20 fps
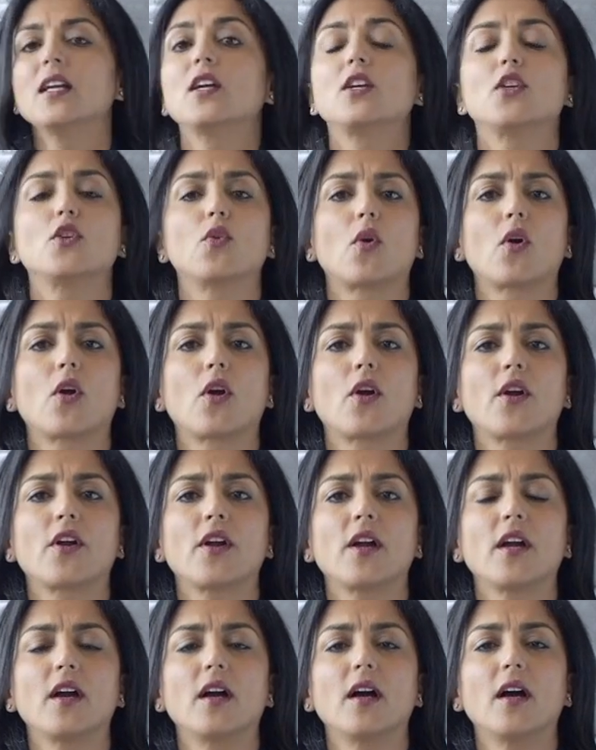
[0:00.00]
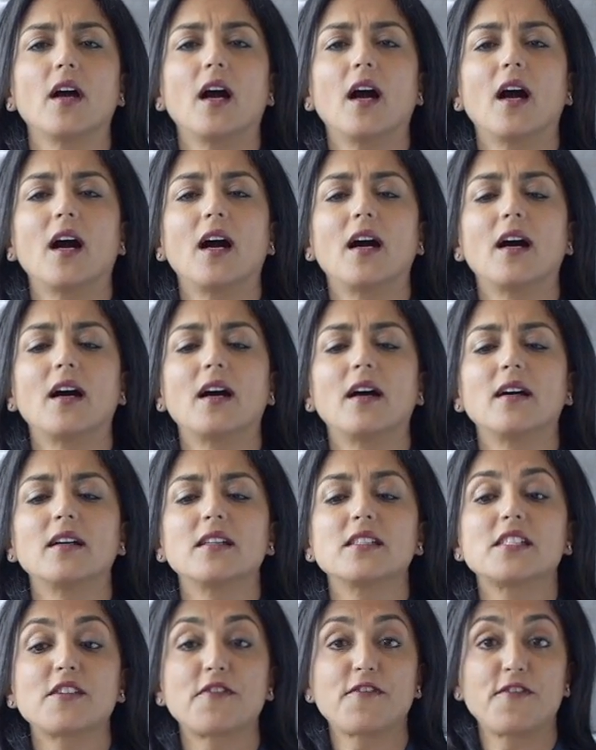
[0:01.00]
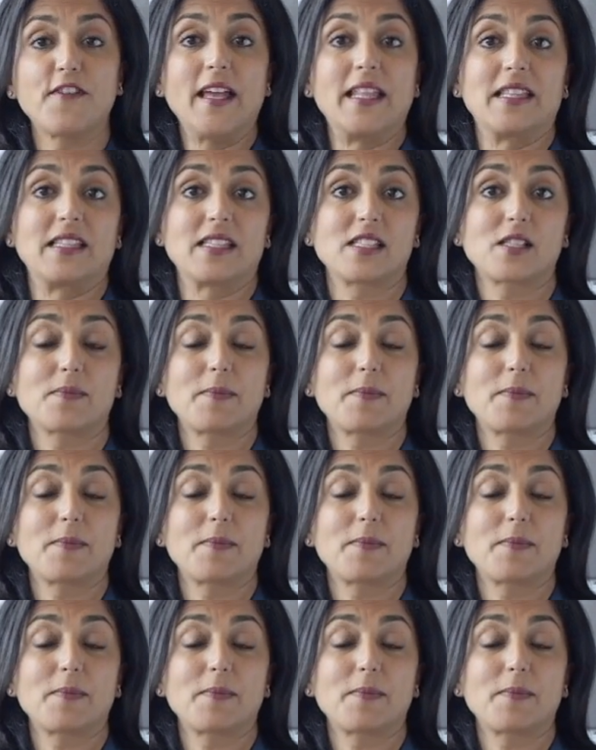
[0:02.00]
your defense,